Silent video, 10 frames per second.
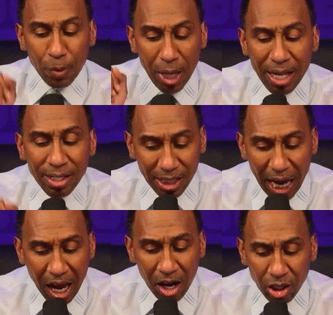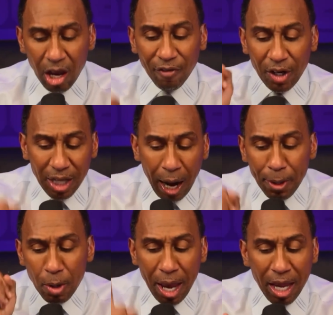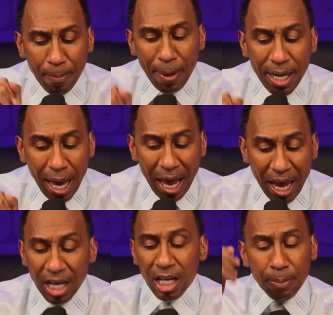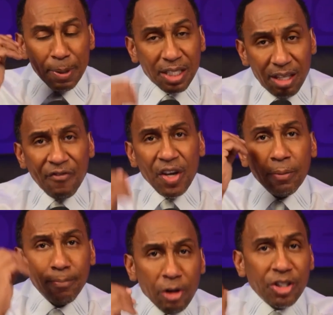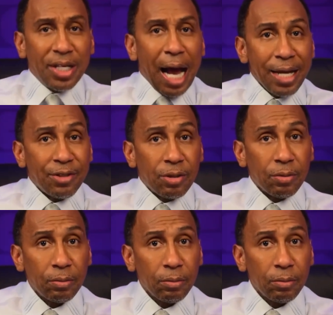in sales for WNBA-specific merchandise.